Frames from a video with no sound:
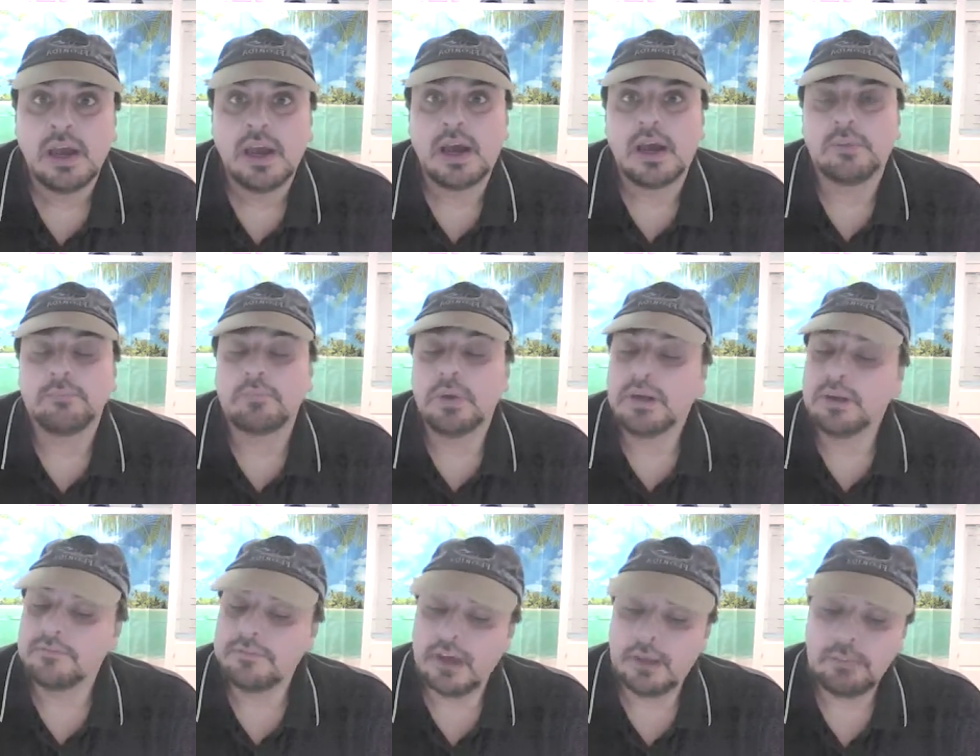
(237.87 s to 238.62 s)

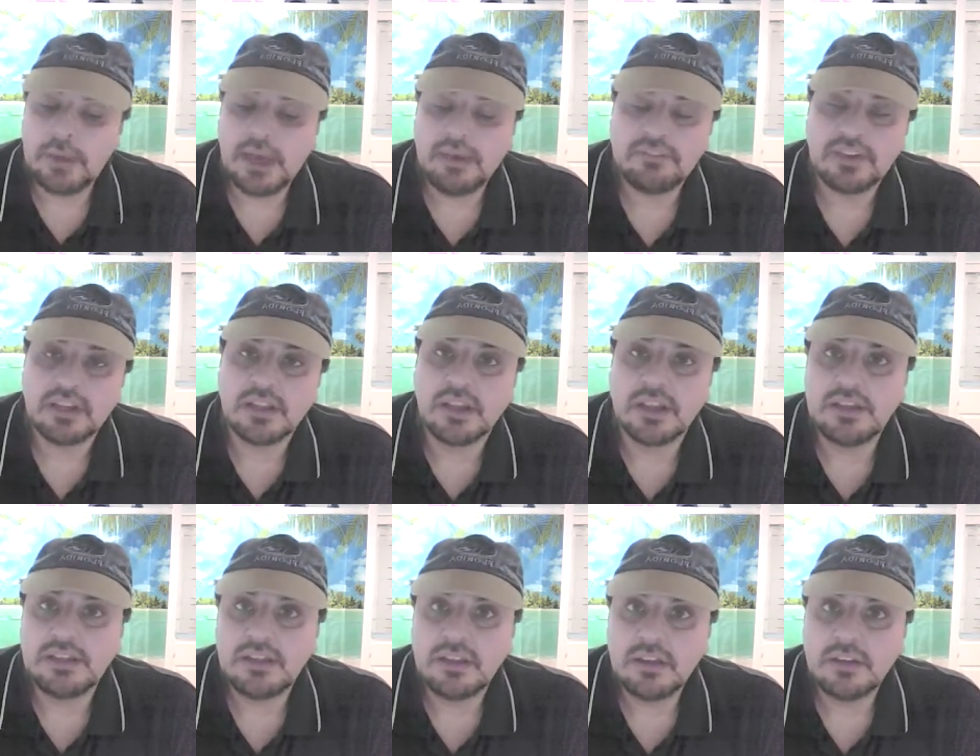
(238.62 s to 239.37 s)
But if I'm having a
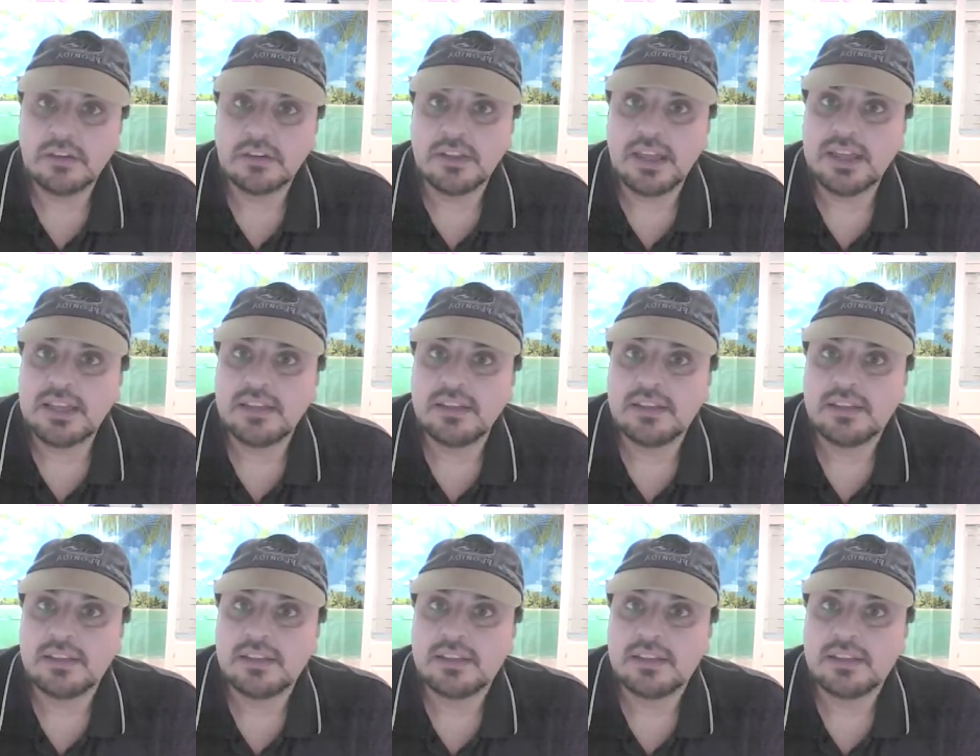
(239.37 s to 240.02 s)
late dinner, that